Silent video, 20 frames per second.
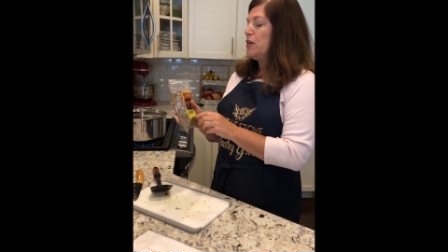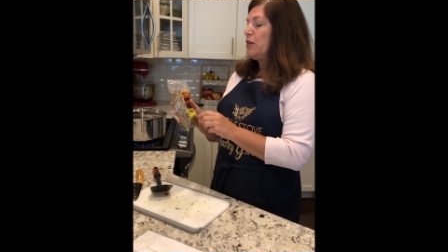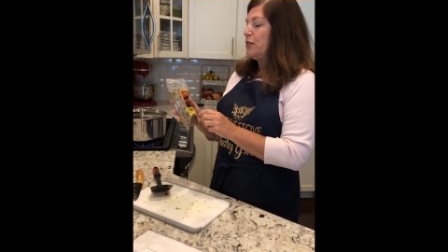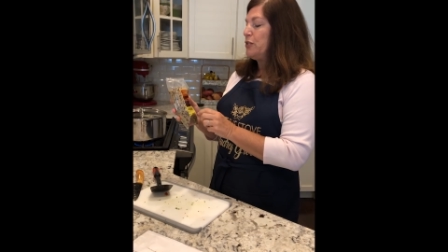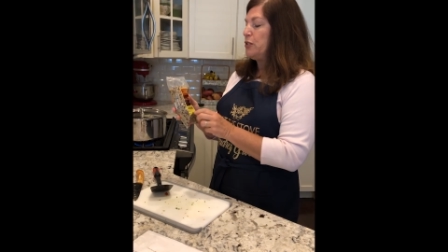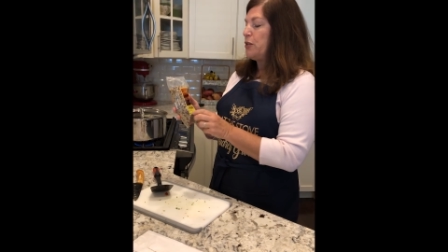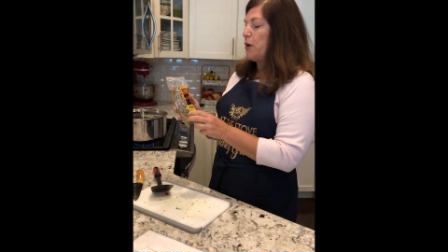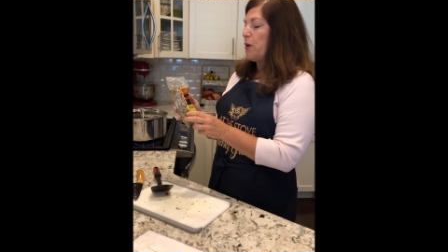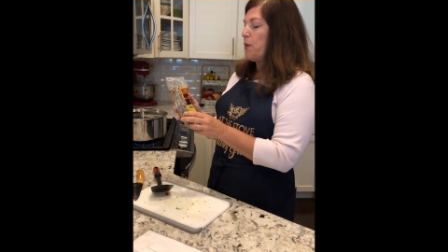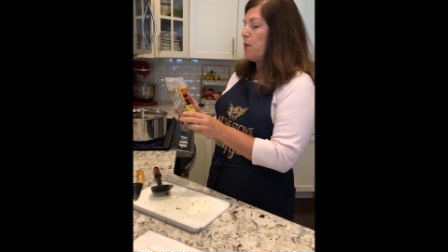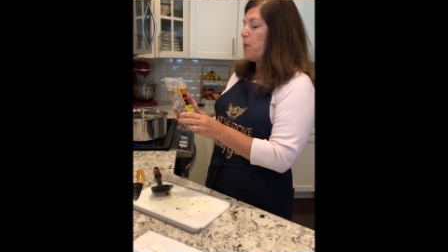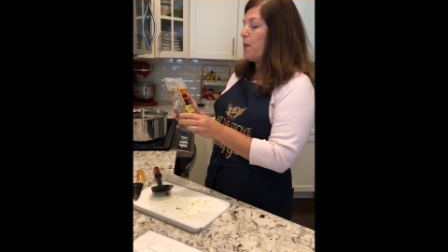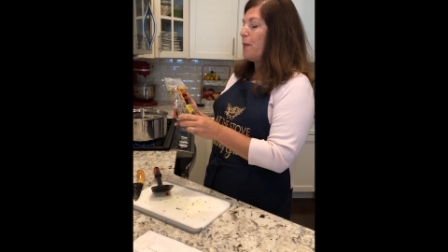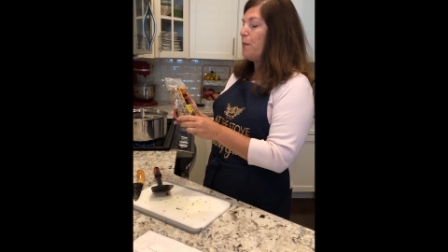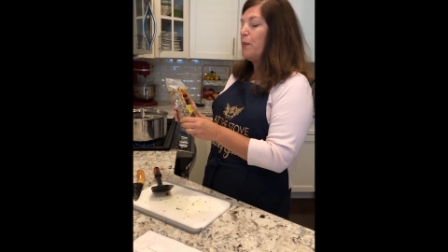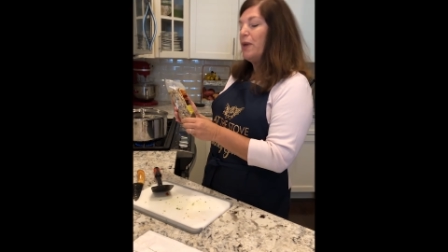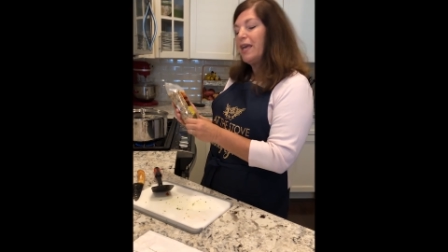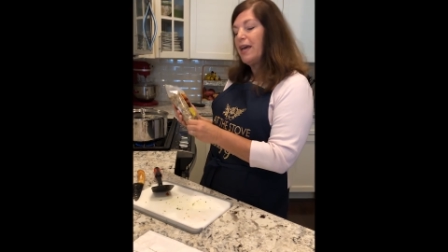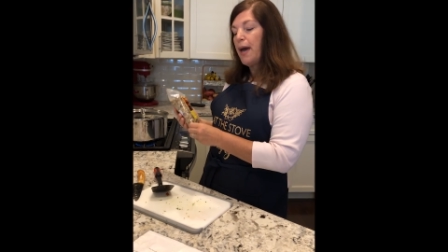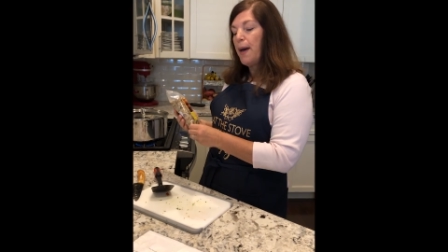So
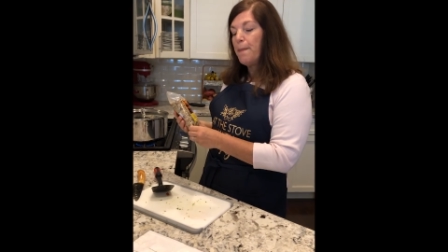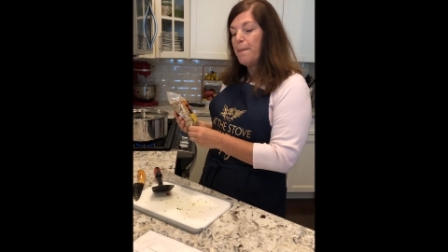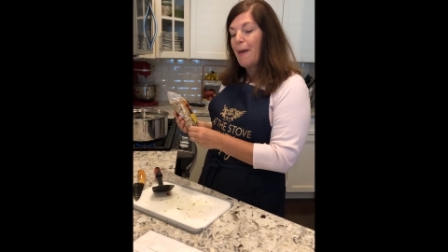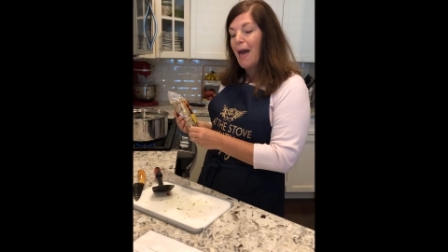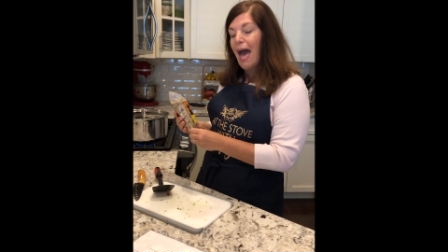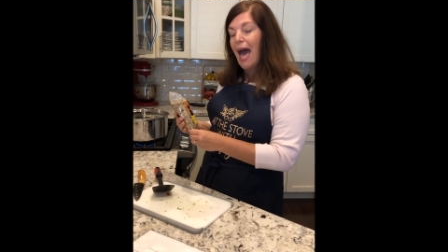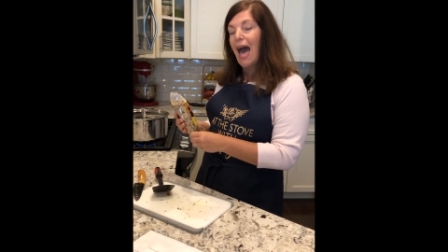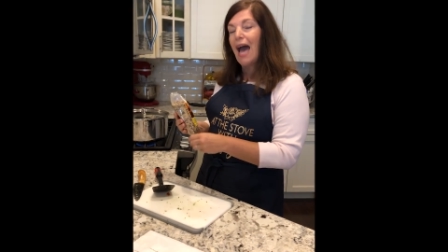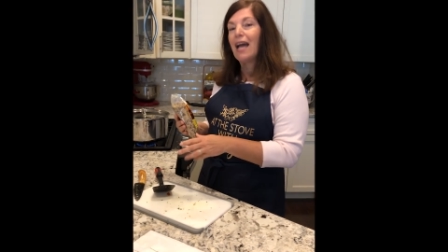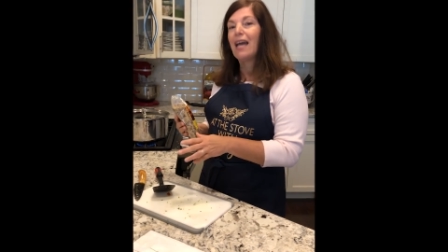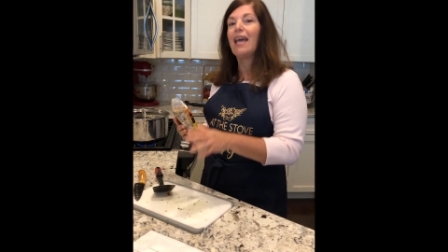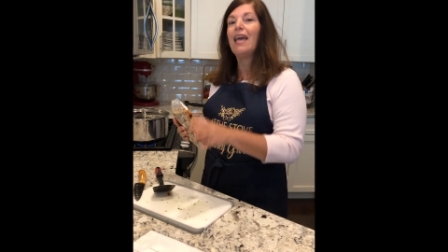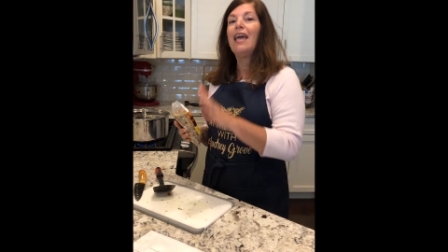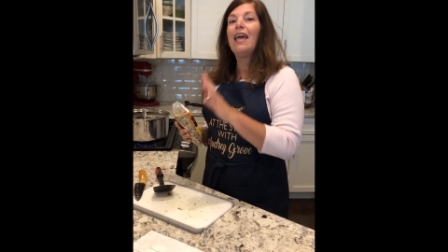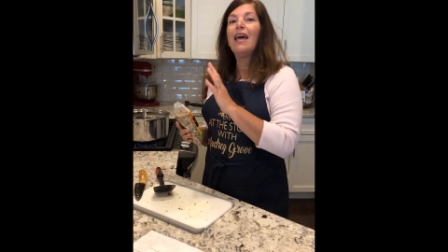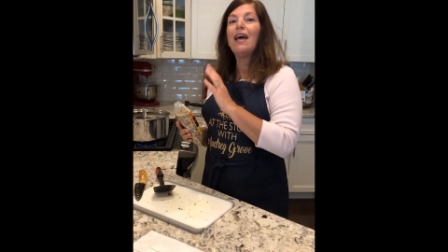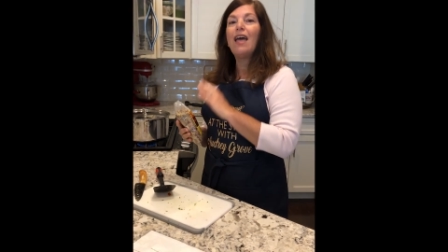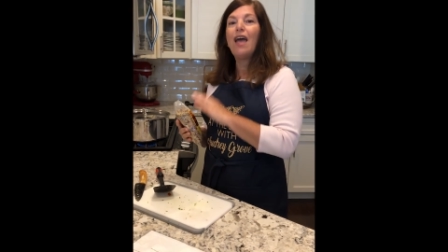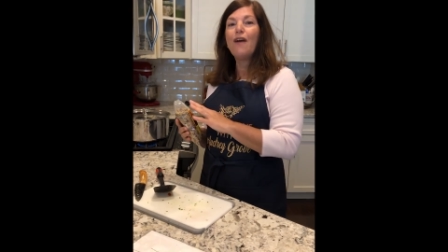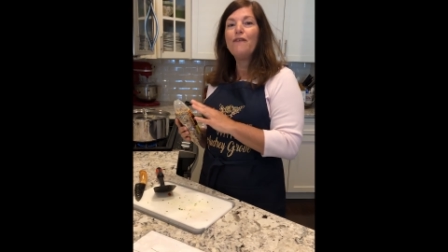when we come back,
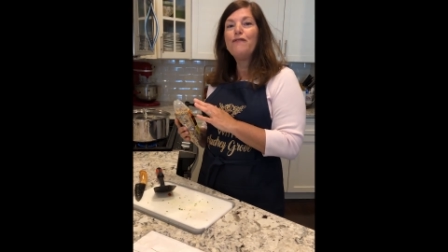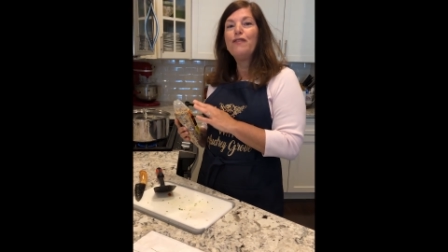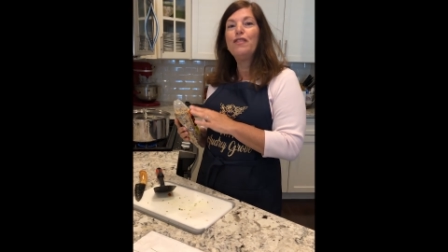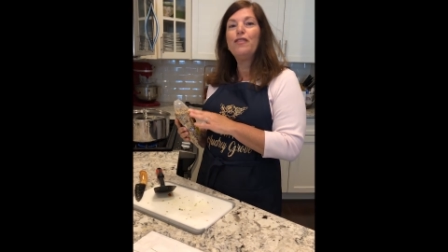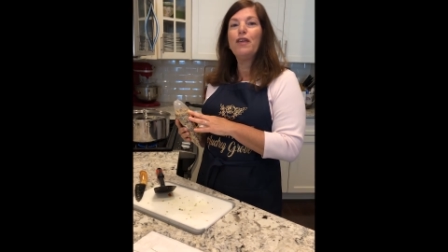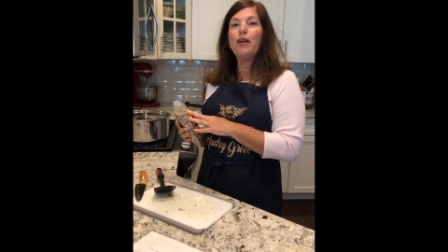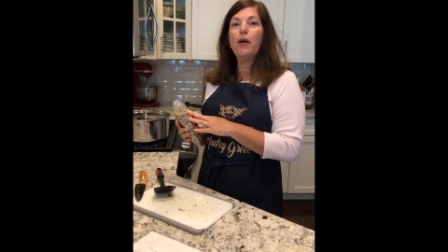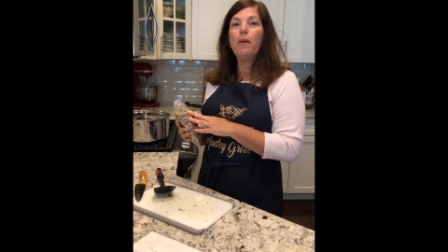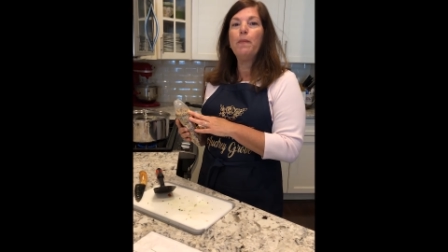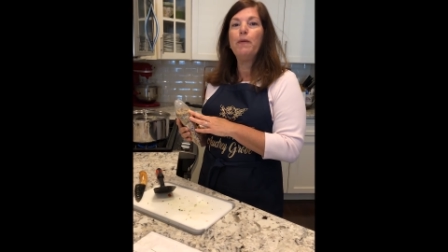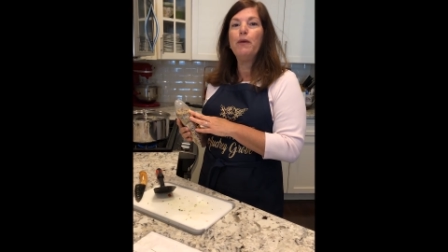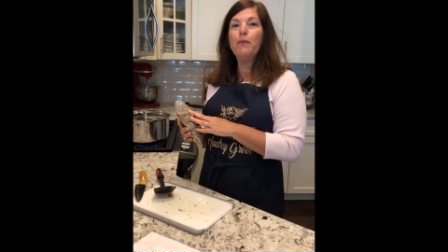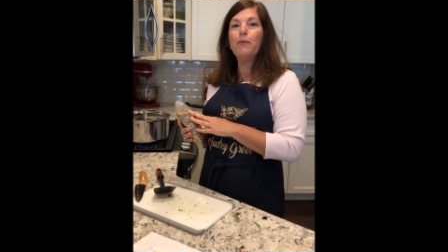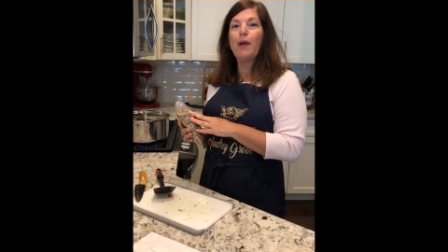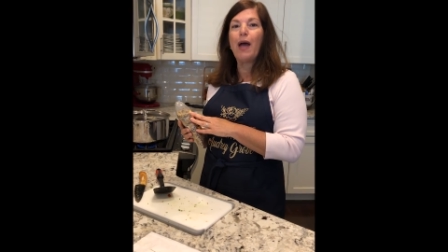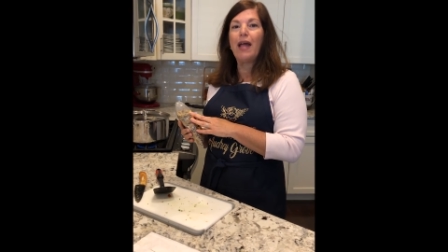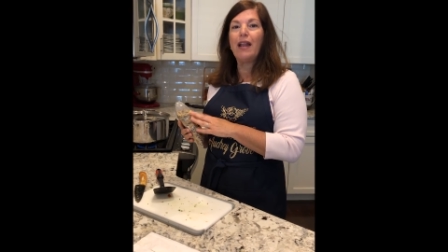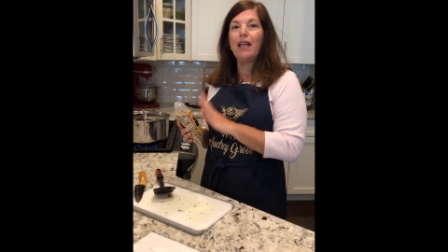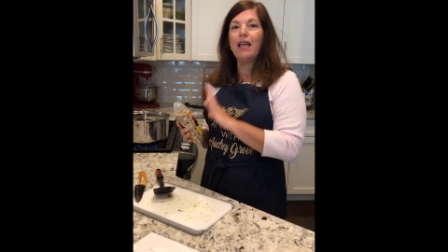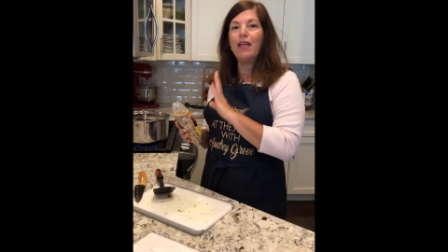everything will be
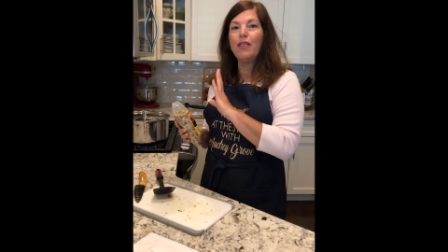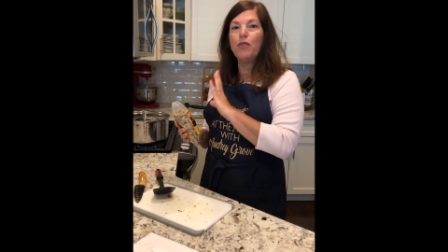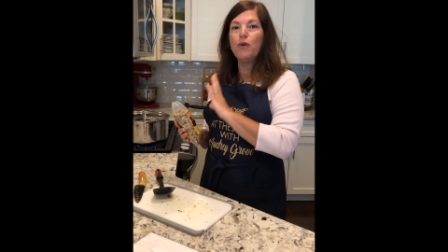ready.